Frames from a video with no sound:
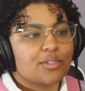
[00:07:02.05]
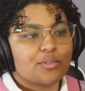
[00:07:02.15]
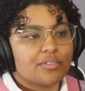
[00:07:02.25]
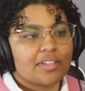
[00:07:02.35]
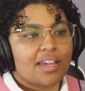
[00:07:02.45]

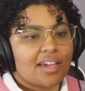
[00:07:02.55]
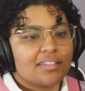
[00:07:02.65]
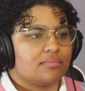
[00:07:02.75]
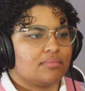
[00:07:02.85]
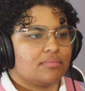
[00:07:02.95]
you for
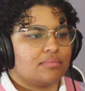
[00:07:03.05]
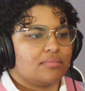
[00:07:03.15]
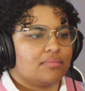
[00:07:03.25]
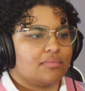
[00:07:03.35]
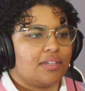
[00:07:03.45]
that.
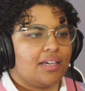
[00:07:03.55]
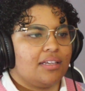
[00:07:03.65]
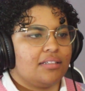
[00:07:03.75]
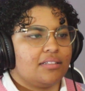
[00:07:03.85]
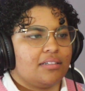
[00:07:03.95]

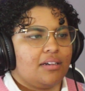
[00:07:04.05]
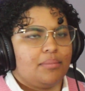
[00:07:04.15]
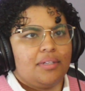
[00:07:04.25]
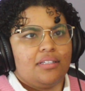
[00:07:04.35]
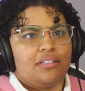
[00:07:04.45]
And I
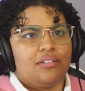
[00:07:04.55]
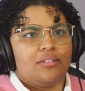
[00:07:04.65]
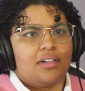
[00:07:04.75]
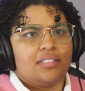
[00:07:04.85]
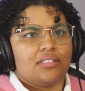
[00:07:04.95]
mean,
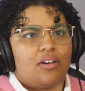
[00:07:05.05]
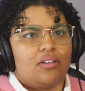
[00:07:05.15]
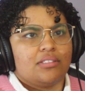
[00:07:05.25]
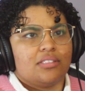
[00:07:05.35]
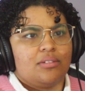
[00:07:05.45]
you guys
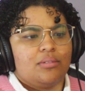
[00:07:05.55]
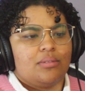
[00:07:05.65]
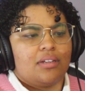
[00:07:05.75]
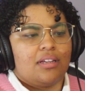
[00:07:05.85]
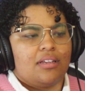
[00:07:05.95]

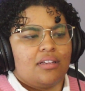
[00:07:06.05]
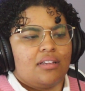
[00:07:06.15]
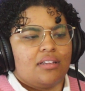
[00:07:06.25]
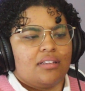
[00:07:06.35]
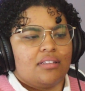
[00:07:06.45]
also
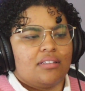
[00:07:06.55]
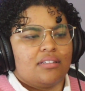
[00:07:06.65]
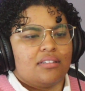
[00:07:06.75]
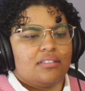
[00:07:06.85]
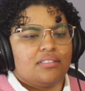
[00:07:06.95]

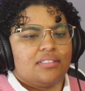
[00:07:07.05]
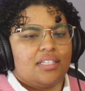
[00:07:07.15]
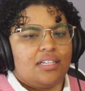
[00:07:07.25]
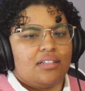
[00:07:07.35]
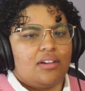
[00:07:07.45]

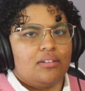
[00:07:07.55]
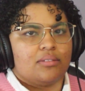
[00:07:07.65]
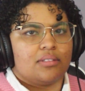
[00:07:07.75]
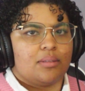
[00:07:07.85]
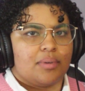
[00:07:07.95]
didn't
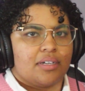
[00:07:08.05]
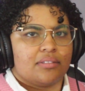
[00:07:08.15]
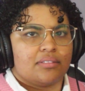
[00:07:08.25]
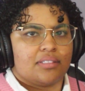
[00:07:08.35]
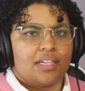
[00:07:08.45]
know
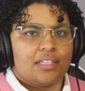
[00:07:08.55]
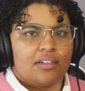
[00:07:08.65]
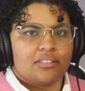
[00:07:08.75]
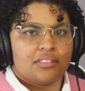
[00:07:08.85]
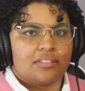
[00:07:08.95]
about, they
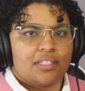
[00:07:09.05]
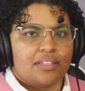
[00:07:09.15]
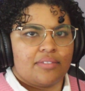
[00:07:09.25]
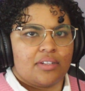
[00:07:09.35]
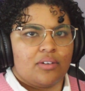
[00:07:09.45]
also didn't
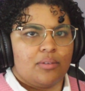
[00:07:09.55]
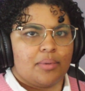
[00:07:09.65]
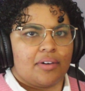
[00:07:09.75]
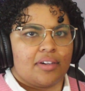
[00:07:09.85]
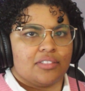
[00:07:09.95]
even know
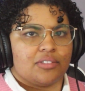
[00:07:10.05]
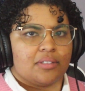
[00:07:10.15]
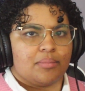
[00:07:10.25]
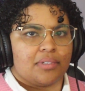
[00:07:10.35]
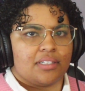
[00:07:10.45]
about
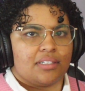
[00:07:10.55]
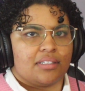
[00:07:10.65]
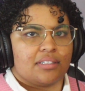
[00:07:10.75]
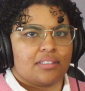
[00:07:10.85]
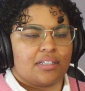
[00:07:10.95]
Adrian being
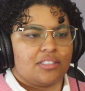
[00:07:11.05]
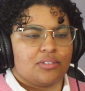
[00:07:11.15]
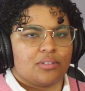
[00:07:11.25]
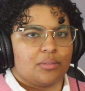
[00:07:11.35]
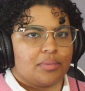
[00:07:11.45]
in there,
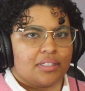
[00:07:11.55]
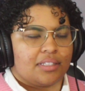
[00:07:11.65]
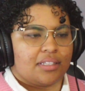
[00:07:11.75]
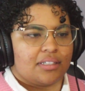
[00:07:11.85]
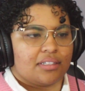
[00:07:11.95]
Adriel
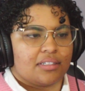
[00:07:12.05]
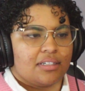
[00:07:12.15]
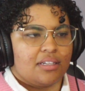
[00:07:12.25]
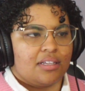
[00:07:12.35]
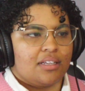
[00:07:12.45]
being in there.
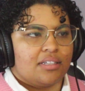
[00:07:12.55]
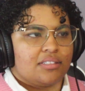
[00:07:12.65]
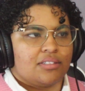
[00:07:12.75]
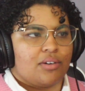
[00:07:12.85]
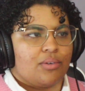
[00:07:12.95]

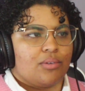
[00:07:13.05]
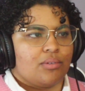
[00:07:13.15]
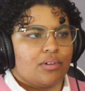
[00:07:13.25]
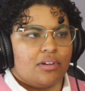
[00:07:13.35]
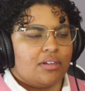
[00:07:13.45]
So,